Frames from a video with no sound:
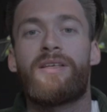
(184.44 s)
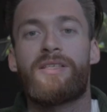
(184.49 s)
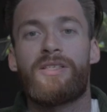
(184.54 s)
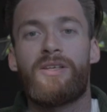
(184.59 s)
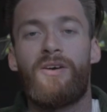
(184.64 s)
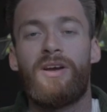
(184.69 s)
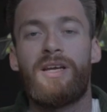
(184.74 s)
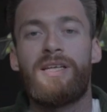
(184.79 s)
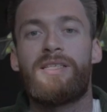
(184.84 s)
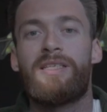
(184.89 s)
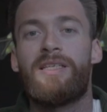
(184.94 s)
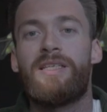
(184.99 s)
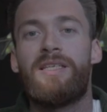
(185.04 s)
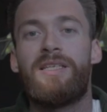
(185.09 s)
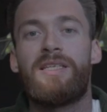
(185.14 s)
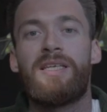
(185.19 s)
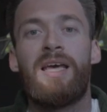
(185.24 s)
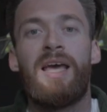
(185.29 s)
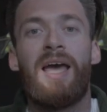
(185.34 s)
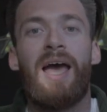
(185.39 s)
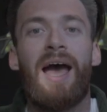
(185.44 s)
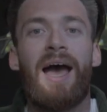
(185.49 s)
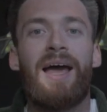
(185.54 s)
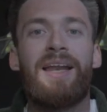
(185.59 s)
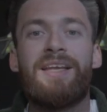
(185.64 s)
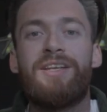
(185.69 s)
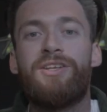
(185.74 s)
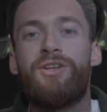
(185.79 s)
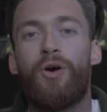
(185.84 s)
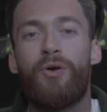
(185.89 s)
excited and
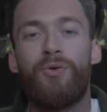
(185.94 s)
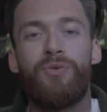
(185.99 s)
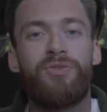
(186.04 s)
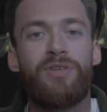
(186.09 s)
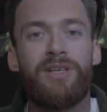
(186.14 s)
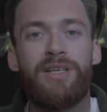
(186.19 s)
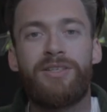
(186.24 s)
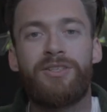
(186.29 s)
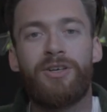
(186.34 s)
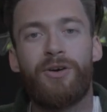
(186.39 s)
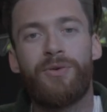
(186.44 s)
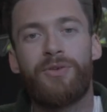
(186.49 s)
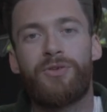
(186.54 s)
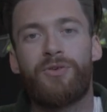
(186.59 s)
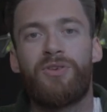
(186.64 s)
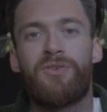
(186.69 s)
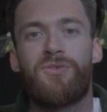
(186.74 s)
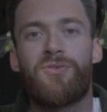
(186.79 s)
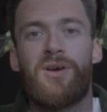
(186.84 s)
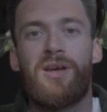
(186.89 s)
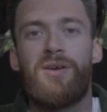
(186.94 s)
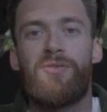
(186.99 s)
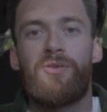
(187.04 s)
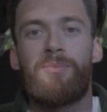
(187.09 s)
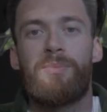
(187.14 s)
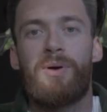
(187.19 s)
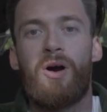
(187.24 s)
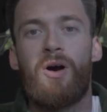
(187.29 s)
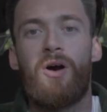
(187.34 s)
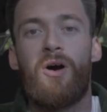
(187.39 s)
he knows that he's going to his favourite
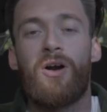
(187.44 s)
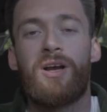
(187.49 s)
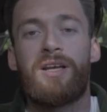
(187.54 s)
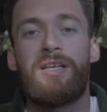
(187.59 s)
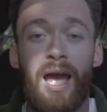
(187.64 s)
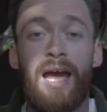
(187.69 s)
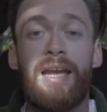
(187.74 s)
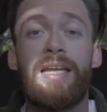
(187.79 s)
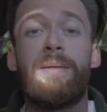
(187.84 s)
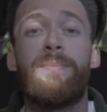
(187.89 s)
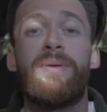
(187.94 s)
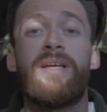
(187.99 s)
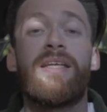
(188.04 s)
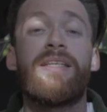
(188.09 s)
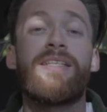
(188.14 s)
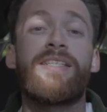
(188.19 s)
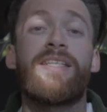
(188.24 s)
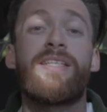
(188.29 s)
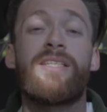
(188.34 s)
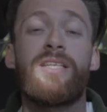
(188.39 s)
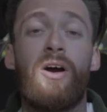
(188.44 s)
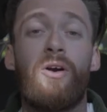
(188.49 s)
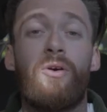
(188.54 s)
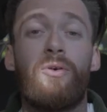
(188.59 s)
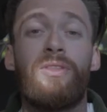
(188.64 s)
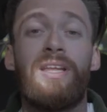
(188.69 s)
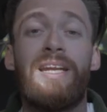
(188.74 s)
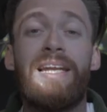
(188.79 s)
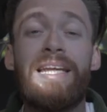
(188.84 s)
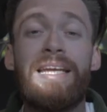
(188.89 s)
park and he begins to tug
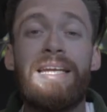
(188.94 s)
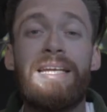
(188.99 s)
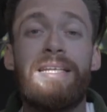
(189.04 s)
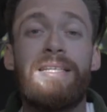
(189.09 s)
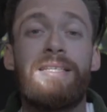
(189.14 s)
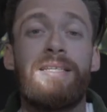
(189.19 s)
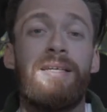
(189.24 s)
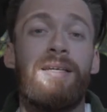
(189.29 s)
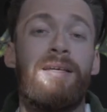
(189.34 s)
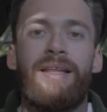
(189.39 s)
on the lead,